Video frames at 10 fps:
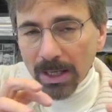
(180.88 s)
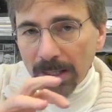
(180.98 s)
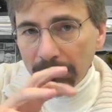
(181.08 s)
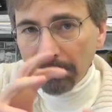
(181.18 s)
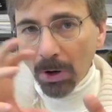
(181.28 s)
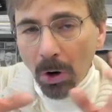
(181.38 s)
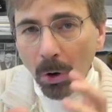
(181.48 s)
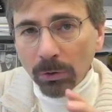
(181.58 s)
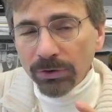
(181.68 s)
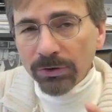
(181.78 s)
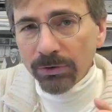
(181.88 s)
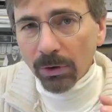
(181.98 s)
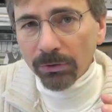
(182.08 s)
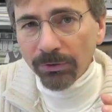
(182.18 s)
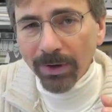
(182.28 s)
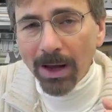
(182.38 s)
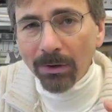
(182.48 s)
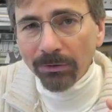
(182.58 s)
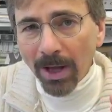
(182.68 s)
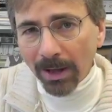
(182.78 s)
imposes those
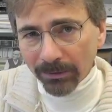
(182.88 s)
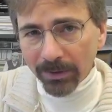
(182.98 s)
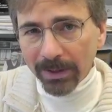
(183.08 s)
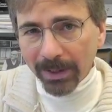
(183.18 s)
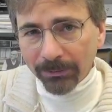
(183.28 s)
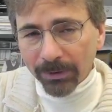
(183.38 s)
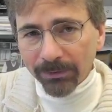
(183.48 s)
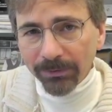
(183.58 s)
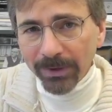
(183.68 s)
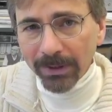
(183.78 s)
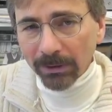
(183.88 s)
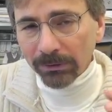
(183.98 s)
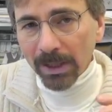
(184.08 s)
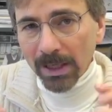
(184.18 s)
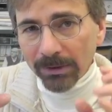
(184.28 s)
sounds onto the electric field